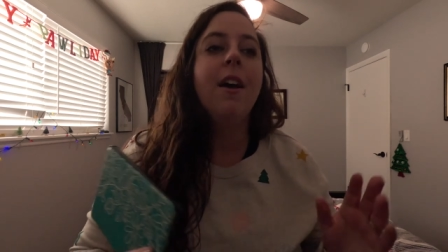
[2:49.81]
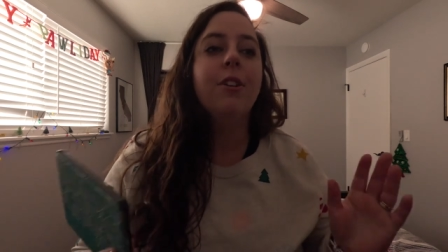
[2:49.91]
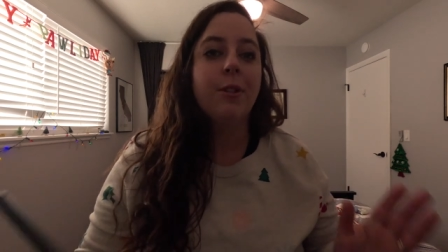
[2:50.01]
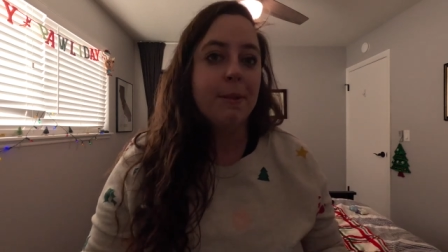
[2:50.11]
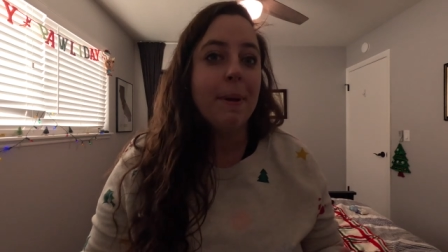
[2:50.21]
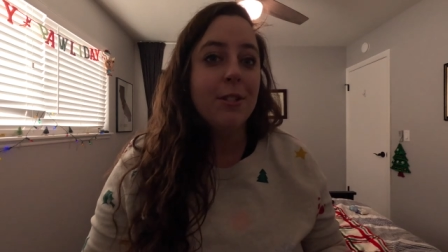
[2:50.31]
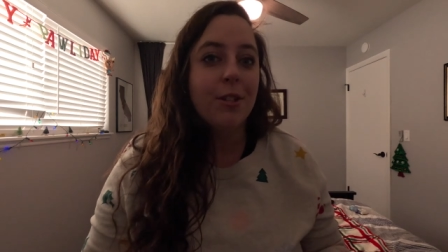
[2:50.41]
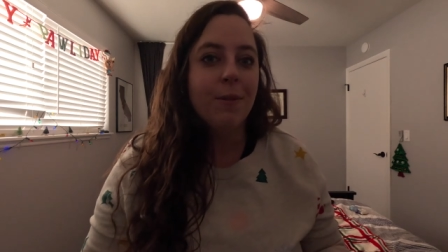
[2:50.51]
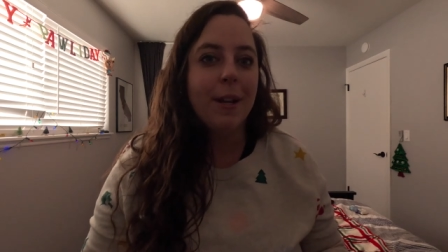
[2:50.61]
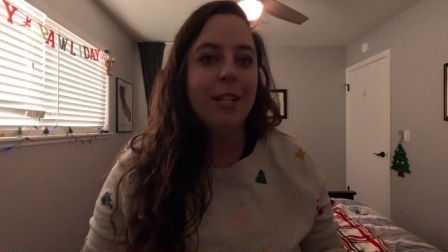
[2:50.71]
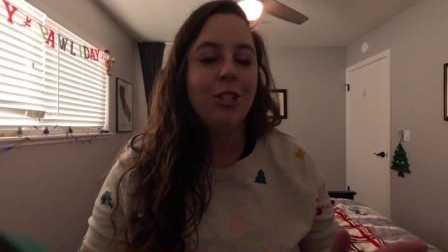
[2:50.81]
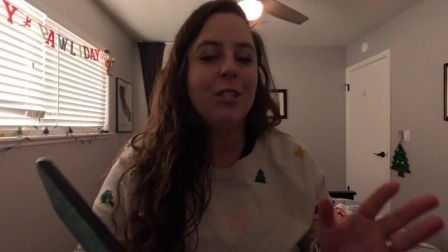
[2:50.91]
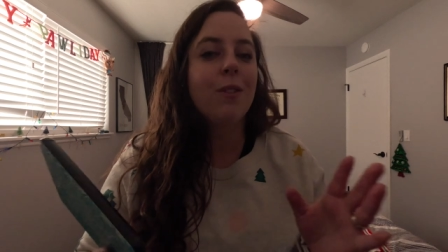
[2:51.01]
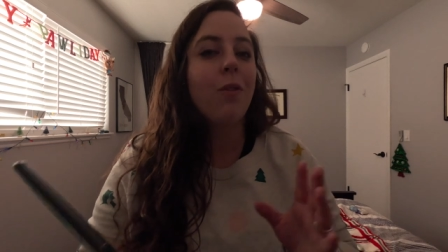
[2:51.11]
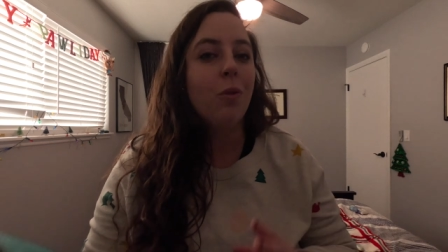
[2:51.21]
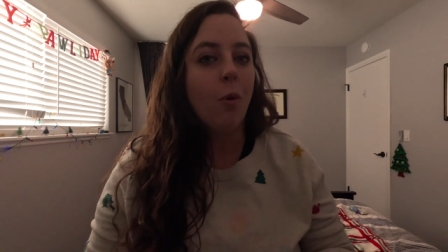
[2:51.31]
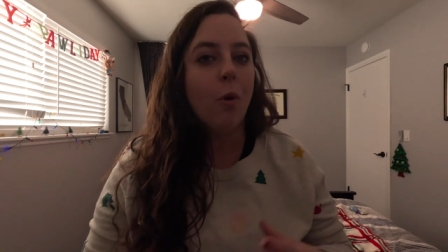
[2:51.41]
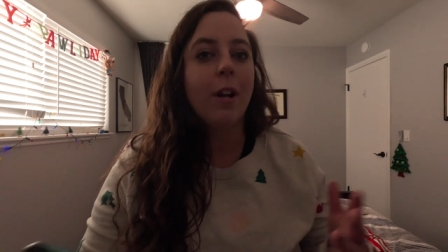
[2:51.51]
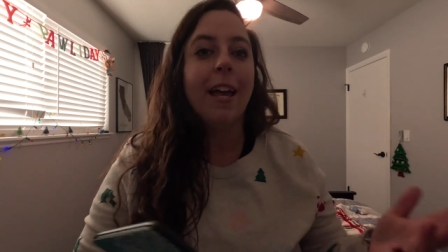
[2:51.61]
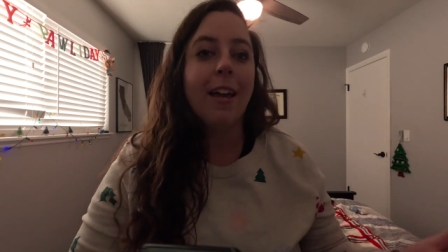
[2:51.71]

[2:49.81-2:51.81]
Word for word: so Spencer arranges for Lauren